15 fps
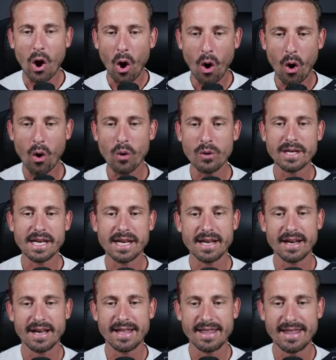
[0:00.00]
hold
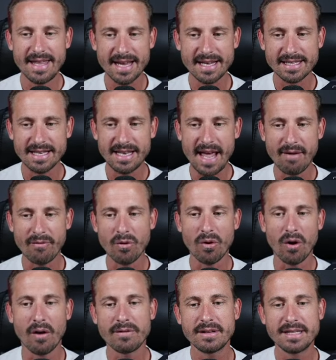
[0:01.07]
here this
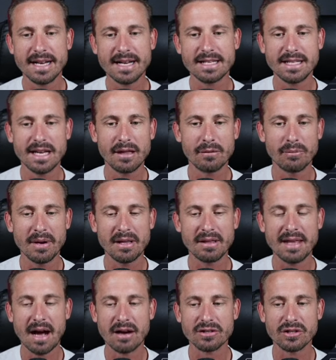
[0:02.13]
level of
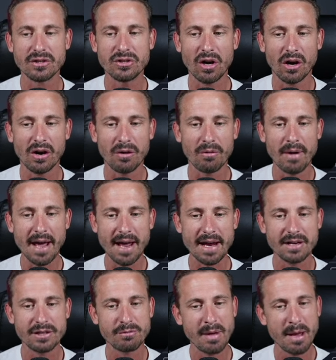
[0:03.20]
$63,000
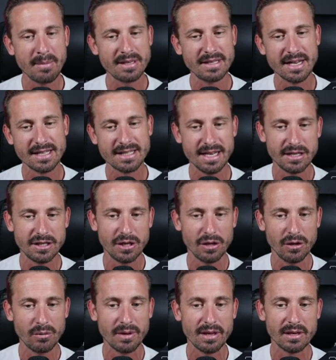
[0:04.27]
range, maybe
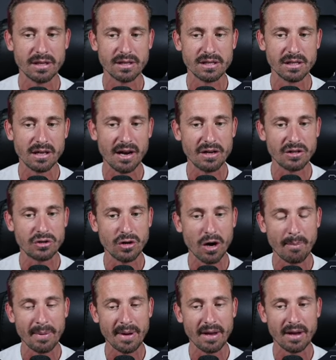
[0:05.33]
62 with a slight
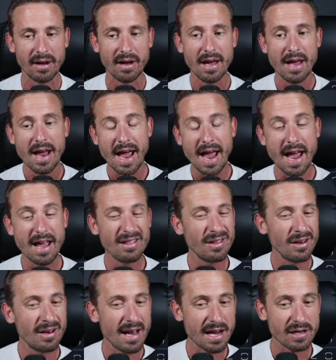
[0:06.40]
drop here in
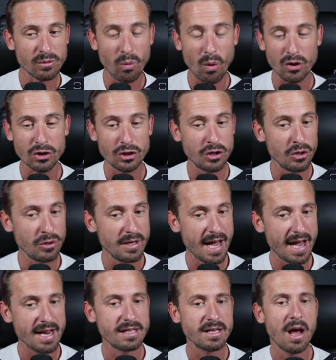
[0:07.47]
the next one to two
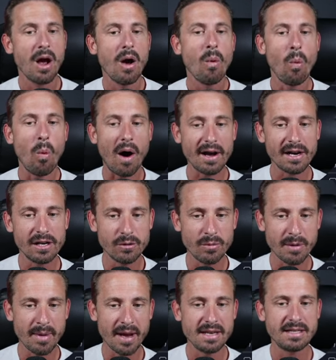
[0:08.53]
days? Why could
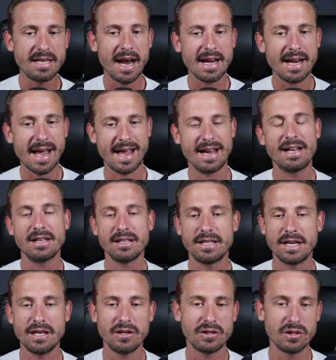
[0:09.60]
we maintain it and
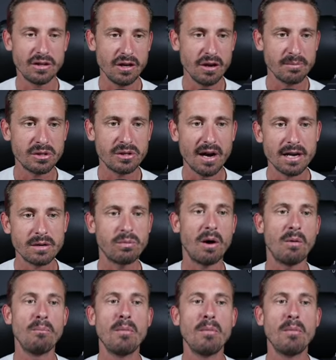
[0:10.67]
continue to the upside? Well,